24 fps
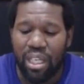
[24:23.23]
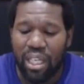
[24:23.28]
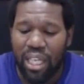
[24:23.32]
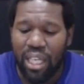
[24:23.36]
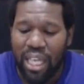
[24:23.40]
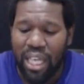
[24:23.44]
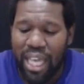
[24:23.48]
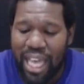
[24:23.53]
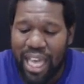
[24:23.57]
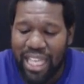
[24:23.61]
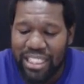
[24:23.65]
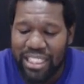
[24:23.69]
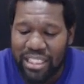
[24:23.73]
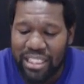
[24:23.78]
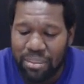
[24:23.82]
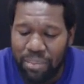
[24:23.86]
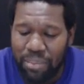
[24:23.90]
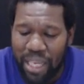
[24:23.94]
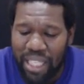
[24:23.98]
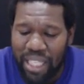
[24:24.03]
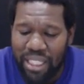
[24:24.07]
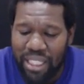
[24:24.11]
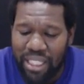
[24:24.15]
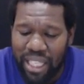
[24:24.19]
had
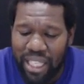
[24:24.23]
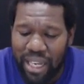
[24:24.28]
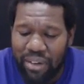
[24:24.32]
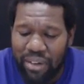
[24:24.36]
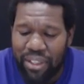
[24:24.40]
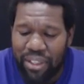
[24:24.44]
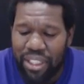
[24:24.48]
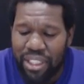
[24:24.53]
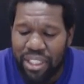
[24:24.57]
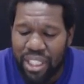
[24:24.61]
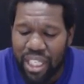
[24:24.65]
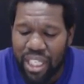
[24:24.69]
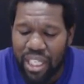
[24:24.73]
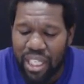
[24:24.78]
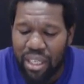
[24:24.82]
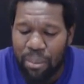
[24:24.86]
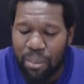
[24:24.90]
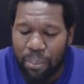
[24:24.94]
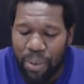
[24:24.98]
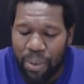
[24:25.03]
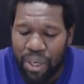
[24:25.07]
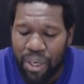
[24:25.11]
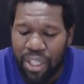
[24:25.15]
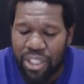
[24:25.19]
smitten Darius, king
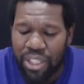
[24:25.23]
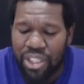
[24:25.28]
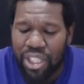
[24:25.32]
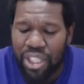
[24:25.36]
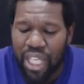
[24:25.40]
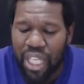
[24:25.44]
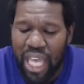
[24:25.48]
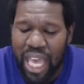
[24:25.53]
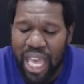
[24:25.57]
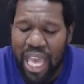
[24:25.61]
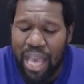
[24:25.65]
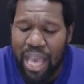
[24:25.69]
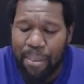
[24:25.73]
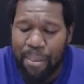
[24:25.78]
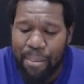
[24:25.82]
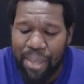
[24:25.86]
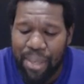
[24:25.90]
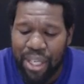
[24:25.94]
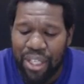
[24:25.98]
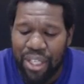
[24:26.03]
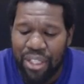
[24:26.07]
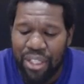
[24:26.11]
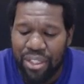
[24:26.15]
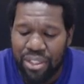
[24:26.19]
of Persia and
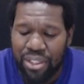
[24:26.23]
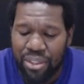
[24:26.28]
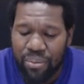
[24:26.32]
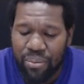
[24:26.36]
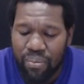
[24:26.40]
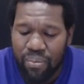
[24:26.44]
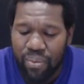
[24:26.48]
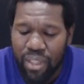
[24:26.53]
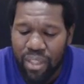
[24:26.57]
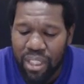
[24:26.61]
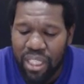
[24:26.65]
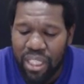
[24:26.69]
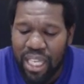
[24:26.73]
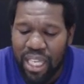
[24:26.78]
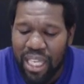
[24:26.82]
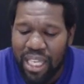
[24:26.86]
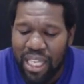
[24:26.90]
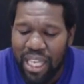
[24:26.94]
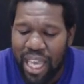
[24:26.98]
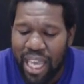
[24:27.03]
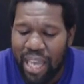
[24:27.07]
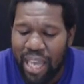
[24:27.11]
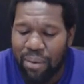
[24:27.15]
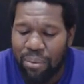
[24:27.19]
Medes, that
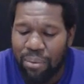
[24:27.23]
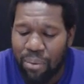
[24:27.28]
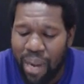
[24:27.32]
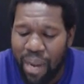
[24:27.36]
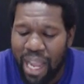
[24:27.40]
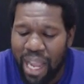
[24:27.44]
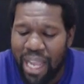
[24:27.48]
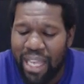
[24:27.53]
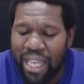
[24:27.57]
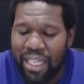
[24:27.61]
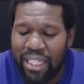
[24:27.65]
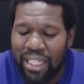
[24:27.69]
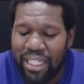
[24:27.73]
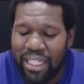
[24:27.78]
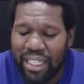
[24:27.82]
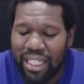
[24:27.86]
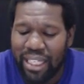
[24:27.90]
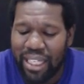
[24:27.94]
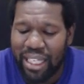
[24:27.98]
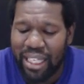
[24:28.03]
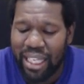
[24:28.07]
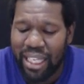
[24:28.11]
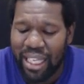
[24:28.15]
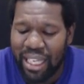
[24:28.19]
he had reigned
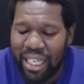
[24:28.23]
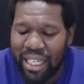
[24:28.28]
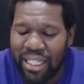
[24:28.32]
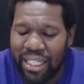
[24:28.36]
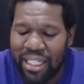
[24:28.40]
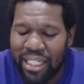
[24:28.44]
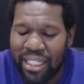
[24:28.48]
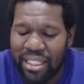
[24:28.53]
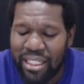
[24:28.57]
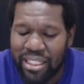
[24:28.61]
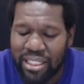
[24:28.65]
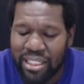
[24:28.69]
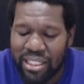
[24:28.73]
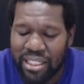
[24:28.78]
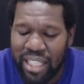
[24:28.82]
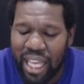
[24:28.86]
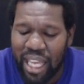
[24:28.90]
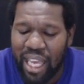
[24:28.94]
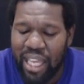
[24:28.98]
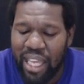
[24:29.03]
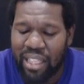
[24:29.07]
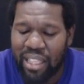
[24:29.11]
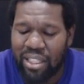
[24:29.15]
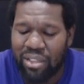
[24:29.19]
in his
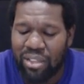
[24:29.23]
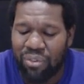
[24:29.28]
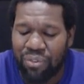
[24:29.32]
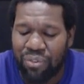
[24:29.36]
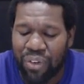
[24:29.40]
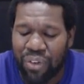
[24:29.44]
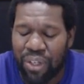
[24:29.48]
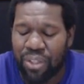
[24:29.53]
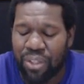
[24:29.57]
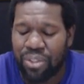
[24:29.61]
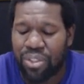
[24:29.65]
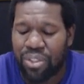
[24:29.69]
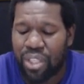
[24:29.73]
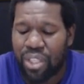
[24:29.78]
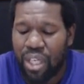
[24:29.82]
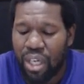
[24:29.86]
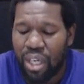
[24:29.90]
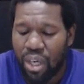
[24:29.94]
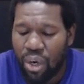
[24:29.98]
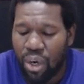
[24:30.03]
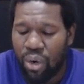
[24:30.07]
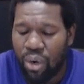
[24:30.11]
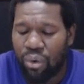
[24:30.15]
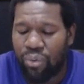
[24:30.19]
stead the first
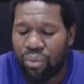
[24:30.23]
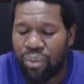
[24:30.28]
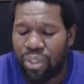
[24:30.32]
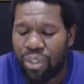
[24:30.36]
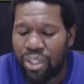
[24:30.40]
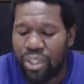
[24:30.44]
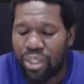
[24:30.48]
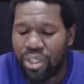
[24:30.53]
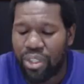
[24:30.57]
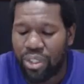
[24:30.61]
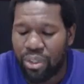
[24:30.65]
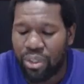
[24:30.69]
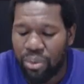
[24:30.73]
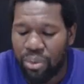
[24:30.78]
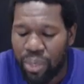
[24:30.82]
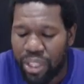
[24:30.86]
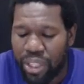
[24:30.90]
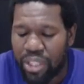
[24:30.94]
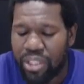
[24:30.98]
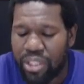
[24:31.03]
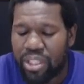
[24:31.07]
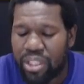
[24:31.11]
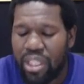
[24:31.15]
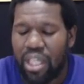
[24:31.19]
over
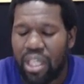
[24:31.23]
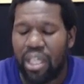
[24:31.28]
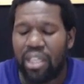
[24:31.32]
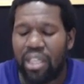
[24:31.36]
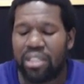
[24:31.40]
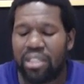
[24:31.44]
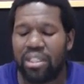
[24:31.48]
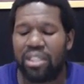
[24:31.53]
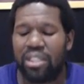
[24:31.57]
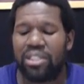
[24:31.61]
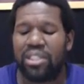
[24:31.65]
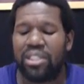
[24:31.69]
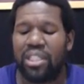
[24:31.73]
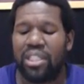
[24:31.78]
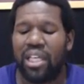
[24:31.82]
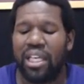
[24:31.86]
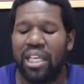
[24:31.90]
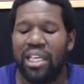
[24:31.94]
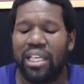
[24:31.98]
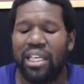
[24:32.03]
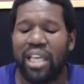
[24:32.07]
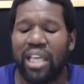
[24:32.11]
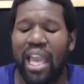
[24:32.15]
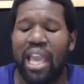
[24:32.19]
Greece. So you see that
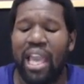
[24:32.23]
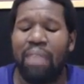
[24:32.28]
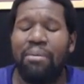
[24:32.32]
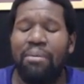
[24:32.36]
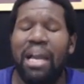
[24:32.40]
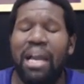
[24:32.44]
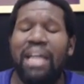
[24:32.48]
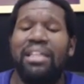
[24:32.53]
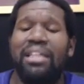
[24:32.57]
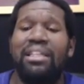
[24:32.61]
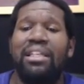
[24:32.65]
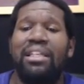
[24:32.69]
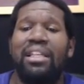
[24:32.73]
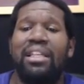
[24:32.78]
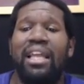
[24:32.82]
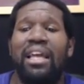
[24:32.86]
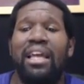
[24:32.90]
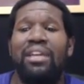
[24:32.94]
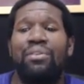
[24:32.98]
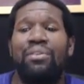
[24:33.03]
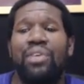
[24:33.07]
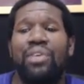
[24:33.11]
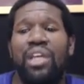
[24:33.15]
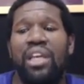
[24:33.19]
he came out of the
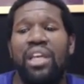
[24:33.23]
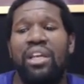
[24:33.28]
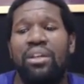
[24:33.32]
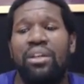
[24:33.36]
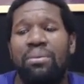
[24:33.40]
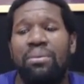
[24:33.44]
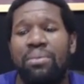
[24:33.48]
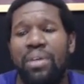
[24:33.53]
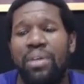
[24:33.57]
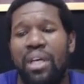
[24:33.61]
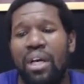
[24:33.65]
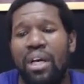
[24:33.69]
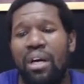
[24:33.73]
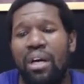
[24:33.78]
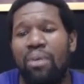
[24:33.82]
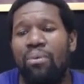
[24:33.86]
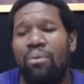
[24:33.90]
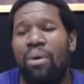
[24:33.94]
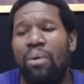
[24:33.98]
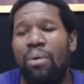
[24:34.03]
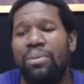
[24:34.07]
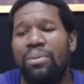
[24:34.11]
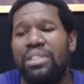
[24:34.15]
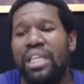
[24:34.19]
land of Kittim.
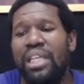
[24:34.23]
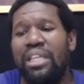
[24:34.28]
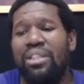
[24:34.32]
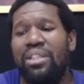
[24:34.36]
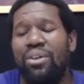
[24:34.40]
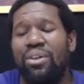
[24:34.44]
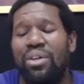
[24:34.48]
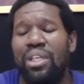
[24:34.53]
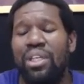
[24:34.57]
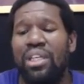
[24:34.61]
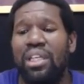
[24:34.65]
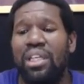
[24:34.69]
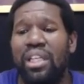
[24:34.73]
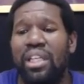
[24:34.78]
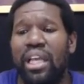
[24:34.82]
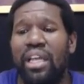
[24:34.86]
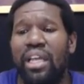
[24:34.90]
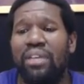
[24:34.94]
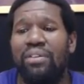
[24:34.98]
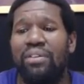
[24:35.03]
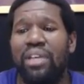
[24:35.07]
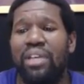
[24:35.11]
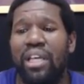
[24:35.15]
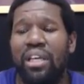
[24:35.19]
What was they doing in the
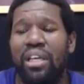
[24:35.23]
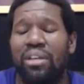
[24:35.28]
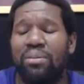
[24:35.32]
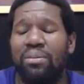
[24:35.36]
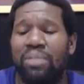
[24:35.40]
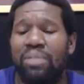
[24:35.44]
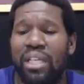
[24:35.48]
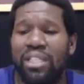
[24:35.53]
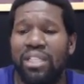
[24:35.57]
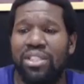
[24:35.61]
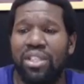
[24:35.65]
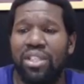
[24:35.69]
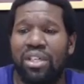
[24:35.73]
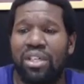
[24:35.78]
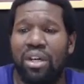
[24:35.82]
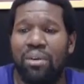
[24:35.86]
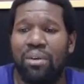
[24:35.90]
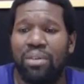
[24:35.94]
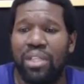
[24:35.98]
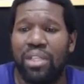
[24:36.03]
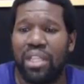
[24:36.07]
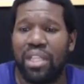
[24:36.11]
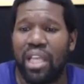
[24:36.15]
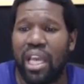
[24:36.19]
land of Kittim? They took
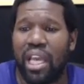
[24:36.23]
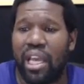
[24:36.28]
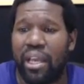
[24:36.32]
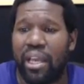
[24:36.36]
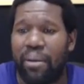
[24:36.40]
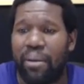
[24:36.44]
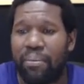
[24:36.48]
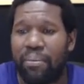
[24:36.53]
over the land.